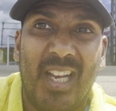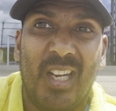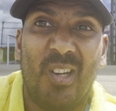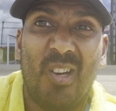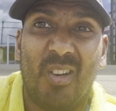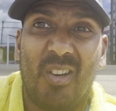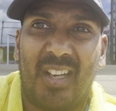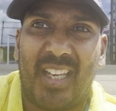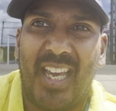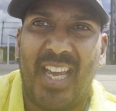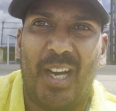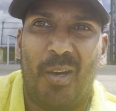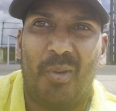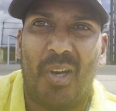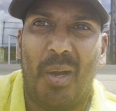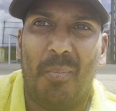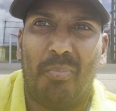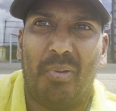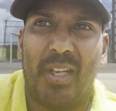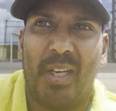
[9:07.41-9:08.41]
looked like it held
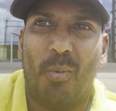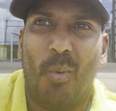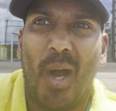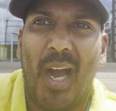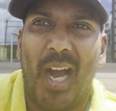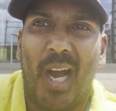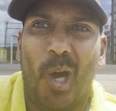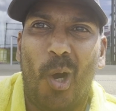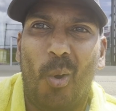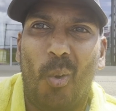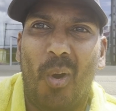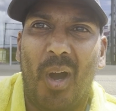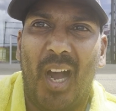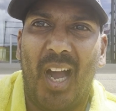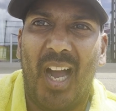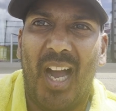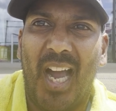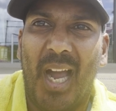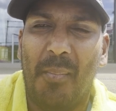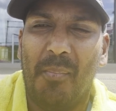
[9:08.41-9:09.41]
up pretty well
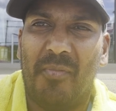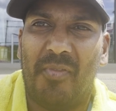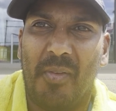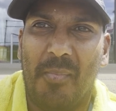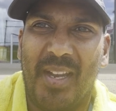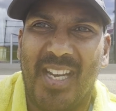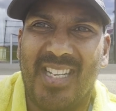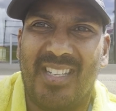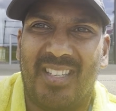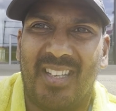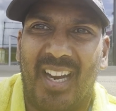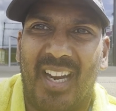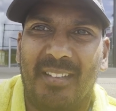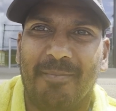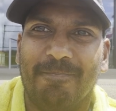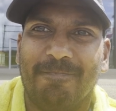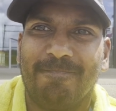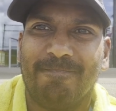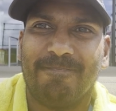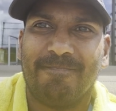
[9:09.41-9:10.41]
for me today.
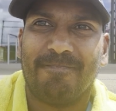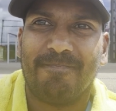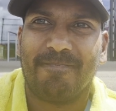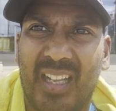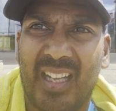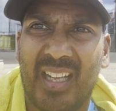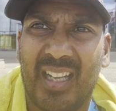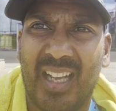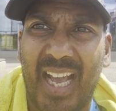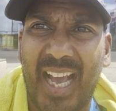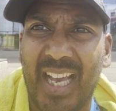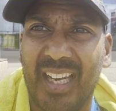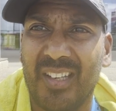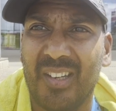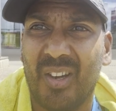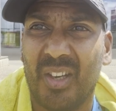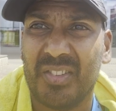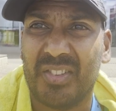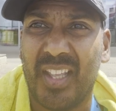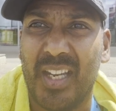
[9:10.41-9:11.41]

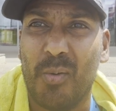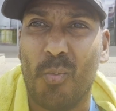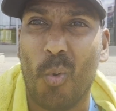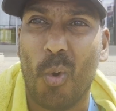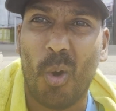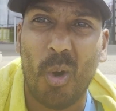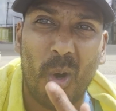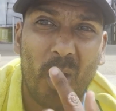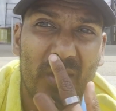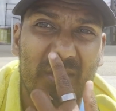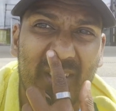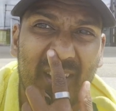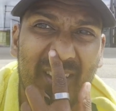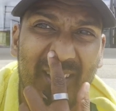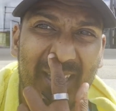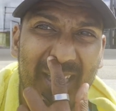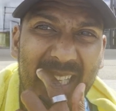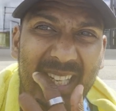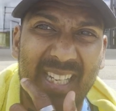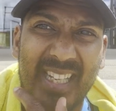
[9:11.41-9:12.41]
And last thing was
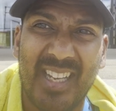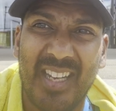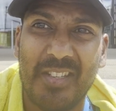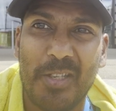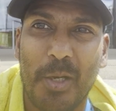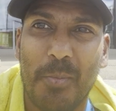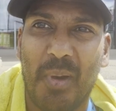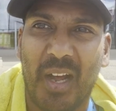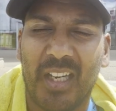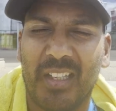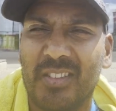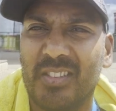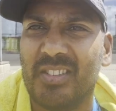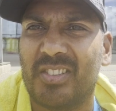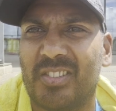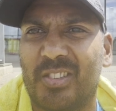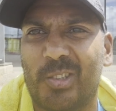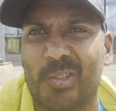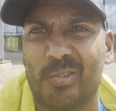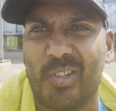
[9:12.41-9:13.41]
the New
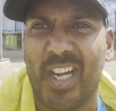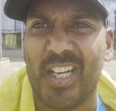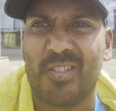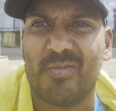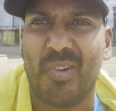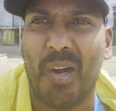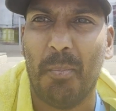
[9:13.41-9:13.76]
Balance stretch